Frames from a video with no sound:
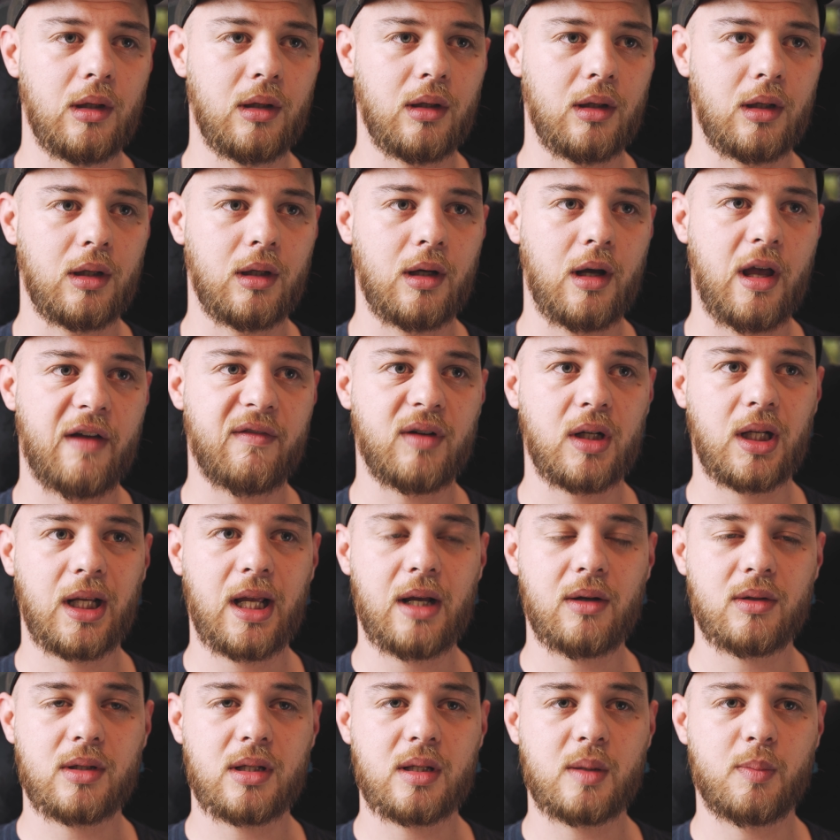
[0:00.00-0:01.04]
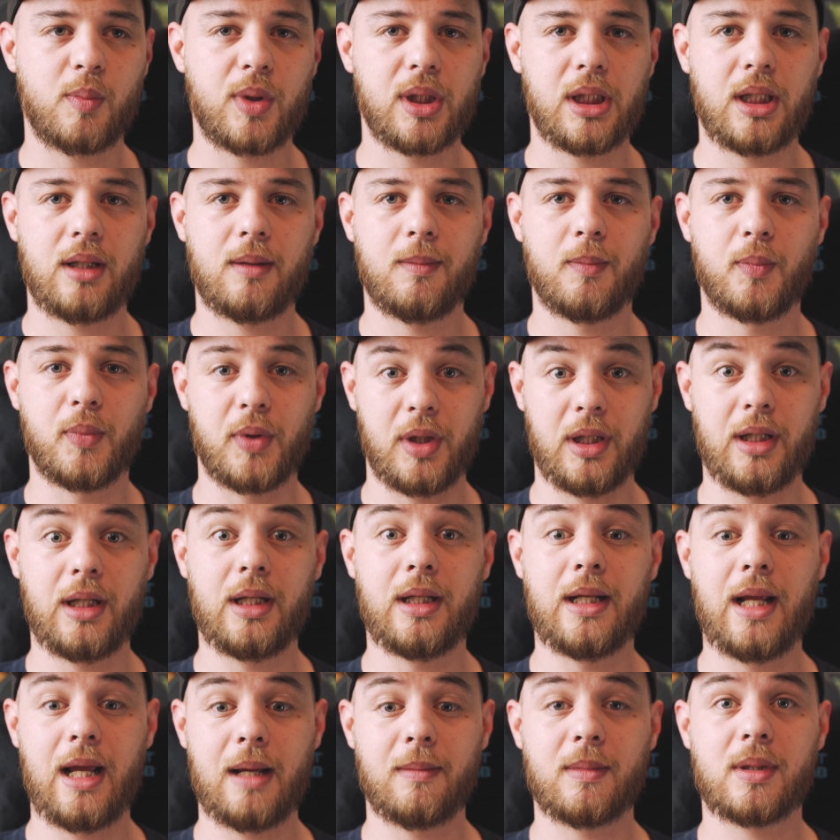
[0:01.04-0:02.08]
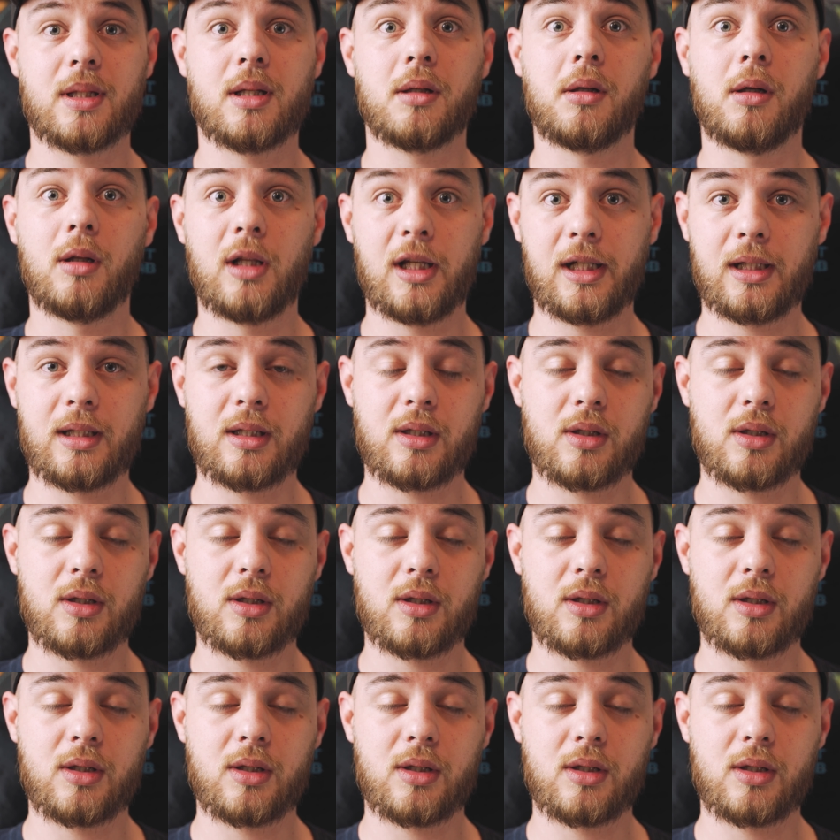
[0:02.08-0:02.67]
Everything else is pretty damn solid,